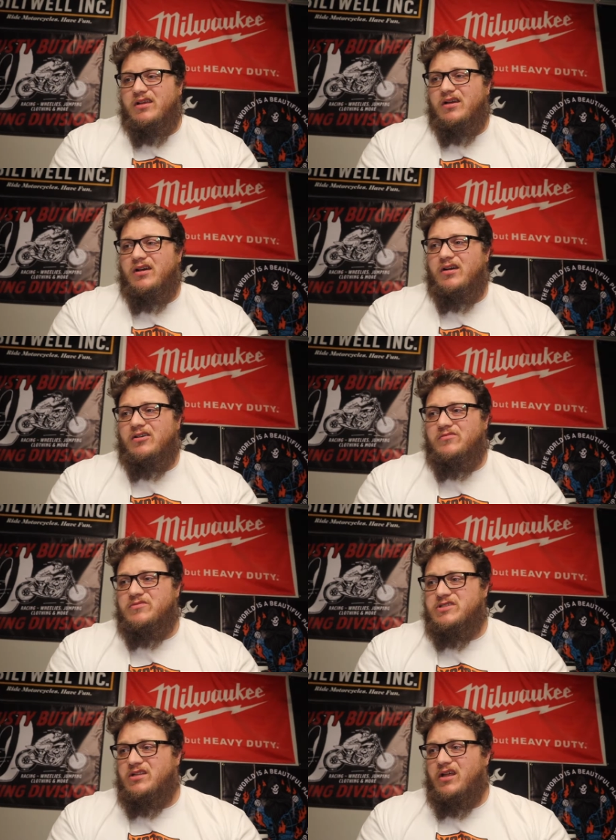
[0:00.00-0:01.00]
Um,
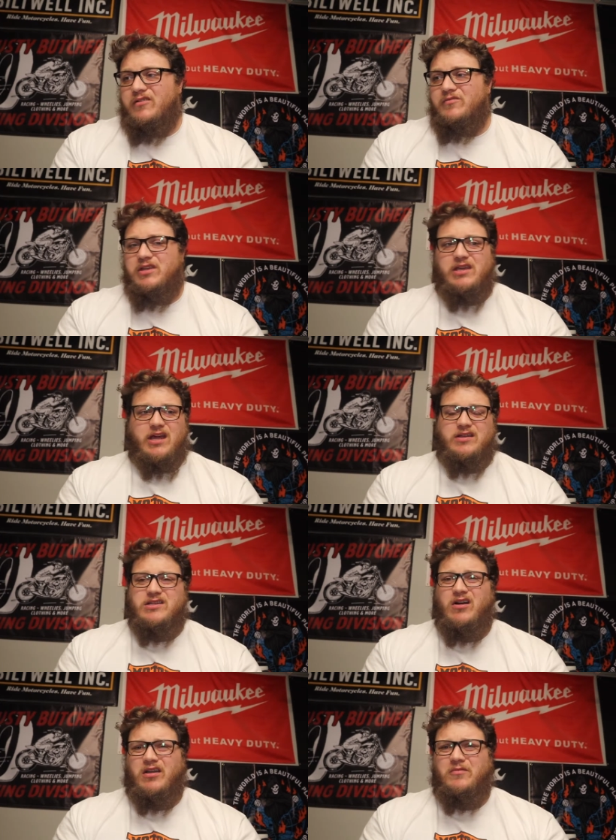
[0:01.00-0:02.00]
just a lot of me kind of
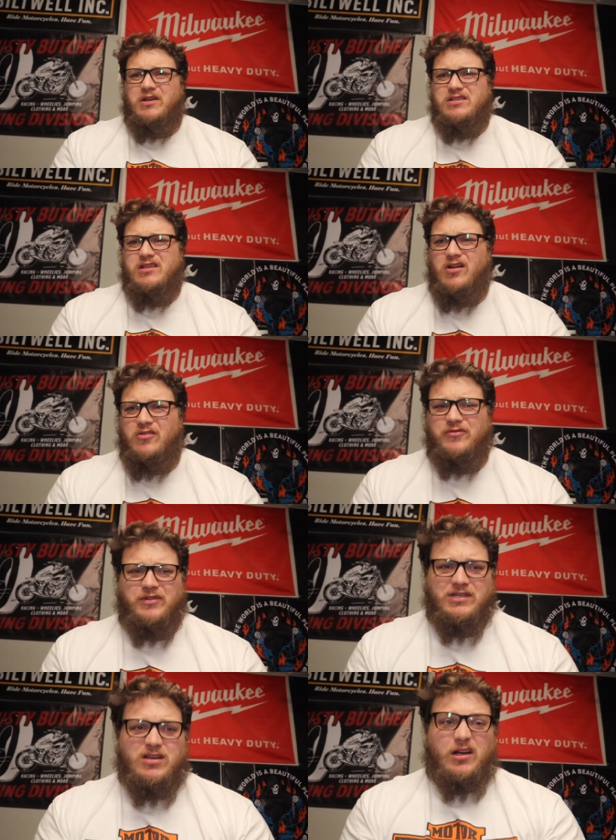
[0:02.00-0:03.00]
talking to myself
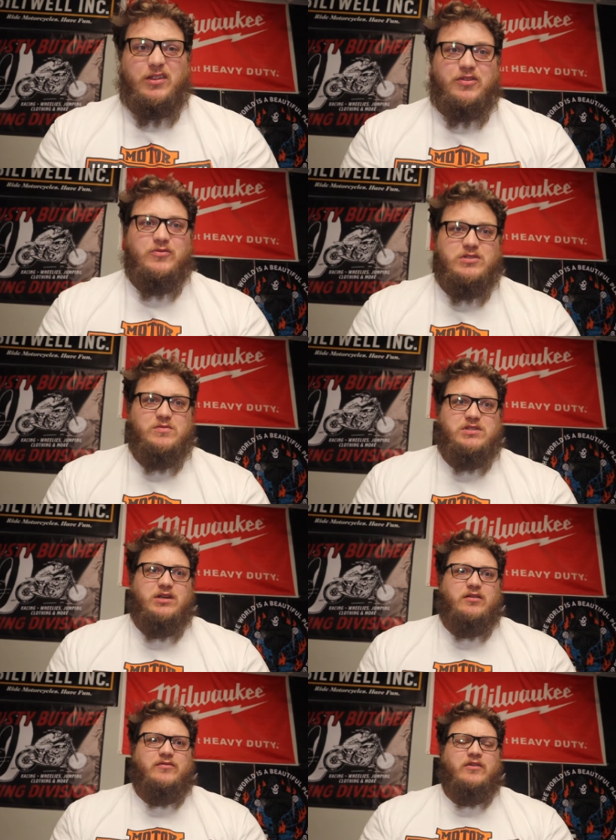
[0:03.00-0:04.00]
and talking through some
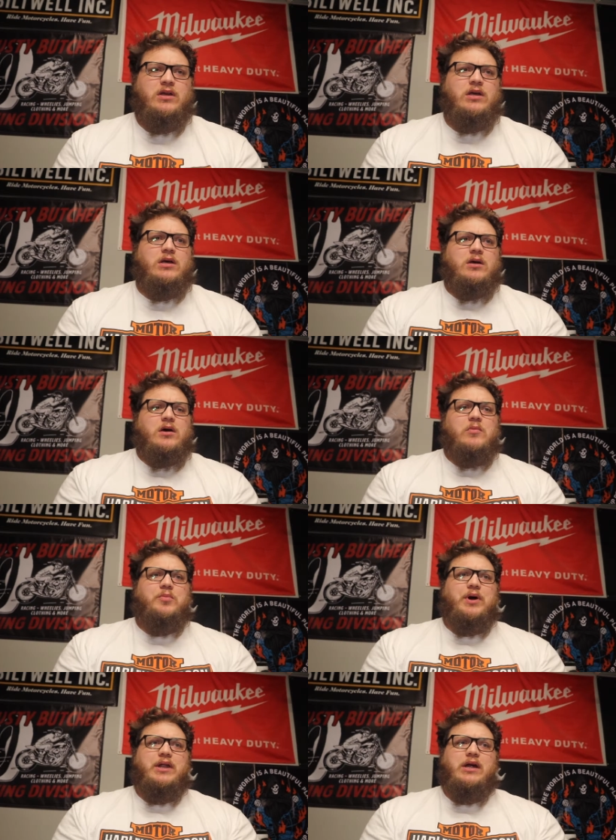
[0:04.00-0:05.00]
stuff.
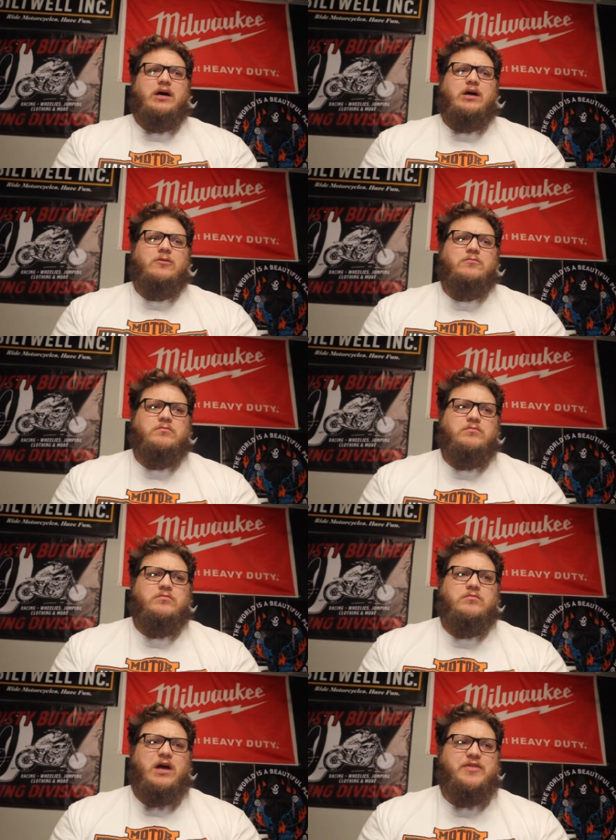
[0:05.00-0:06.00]
But um,
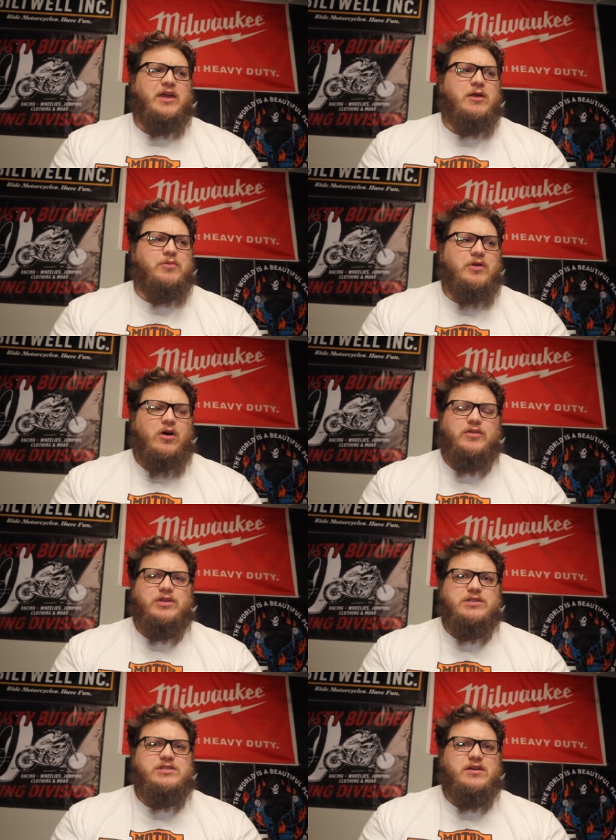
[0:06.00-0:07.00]
I think I put all the
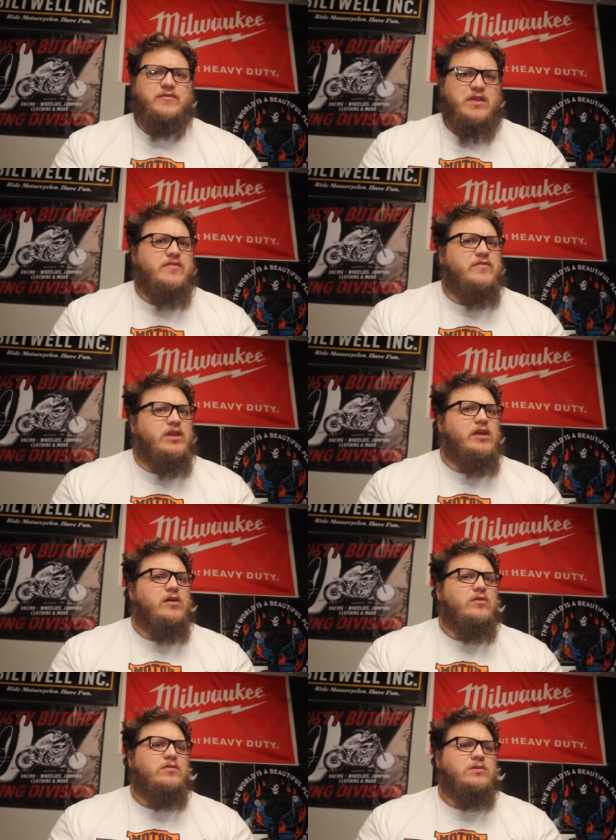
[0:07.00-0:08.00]
good stuff in the
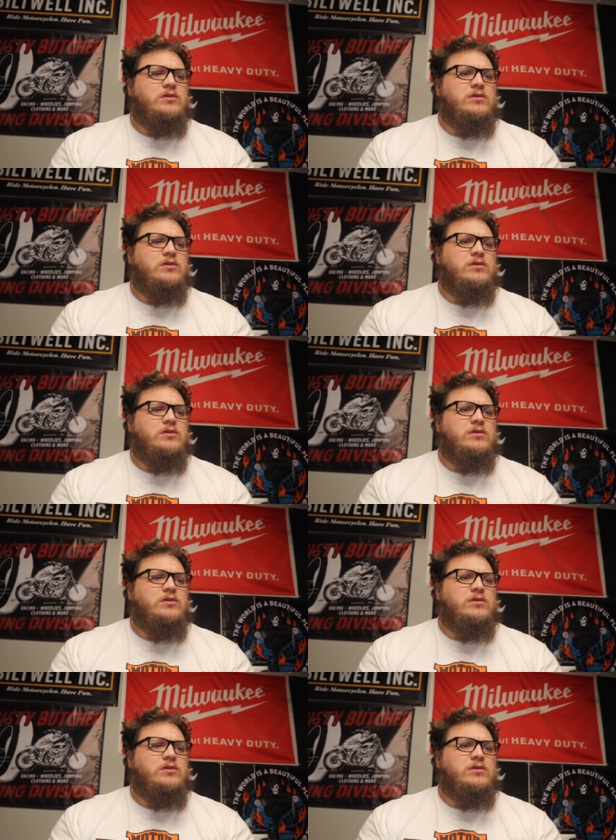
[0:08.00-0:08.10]
video.